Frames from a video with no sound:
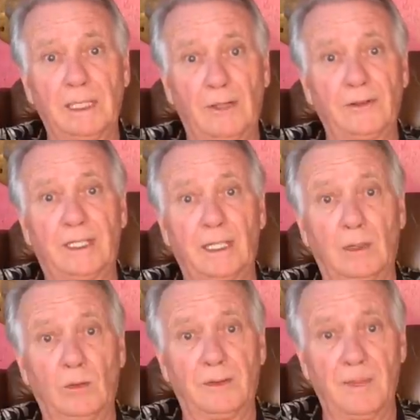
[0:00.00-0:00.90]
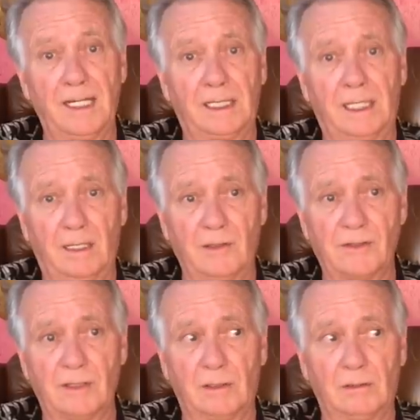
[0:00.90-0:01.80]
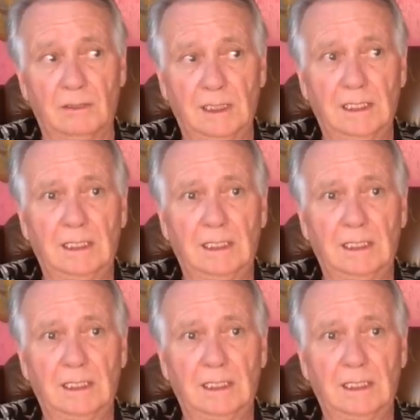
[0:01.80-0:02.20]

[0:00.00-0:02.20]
health care with Medicare, so